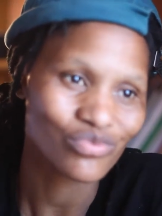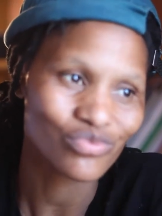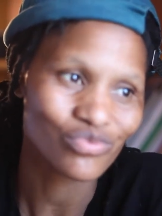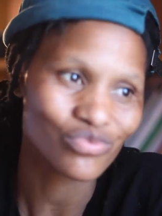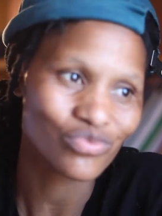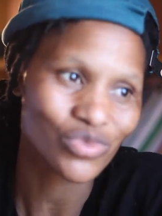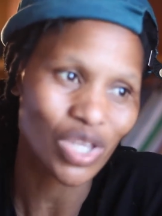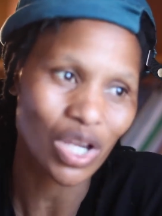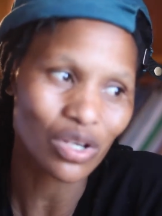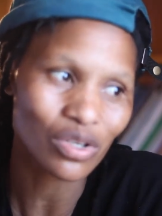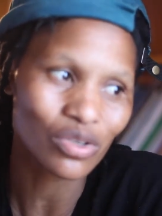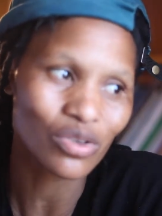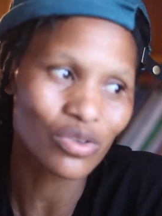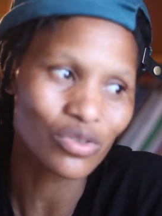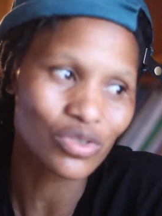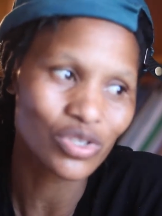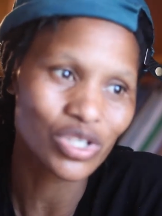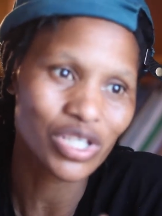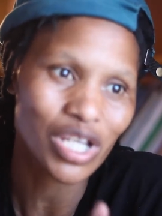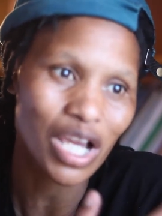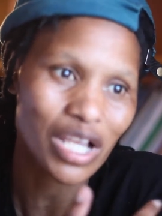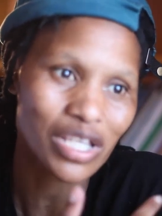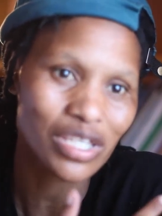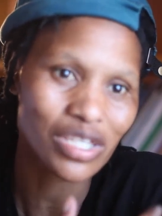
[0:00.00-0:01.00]
that
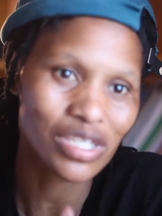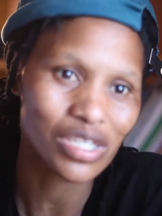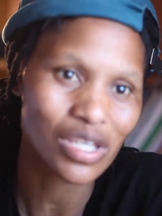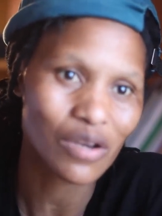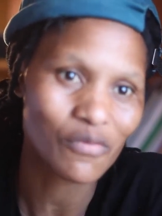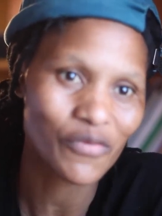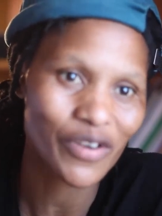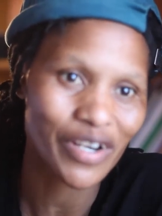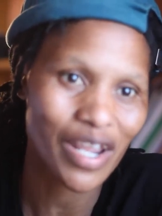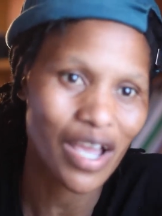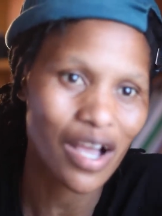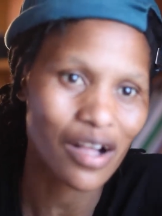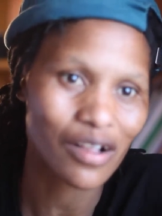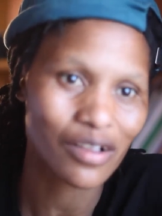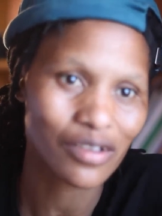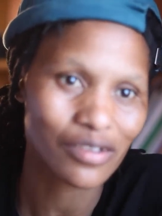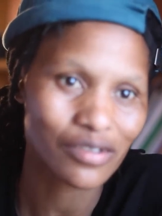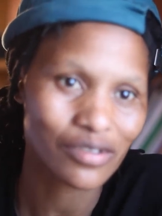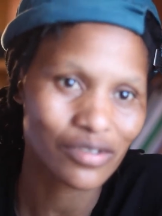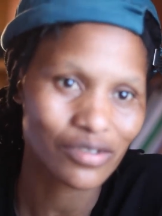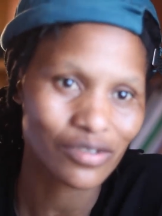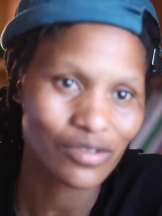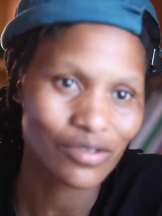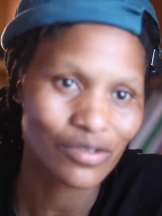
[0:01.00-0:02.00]
could touch someone
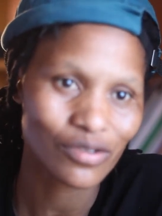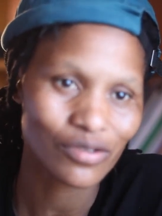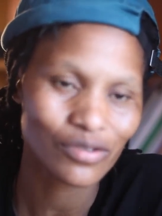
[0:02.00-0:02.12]
else.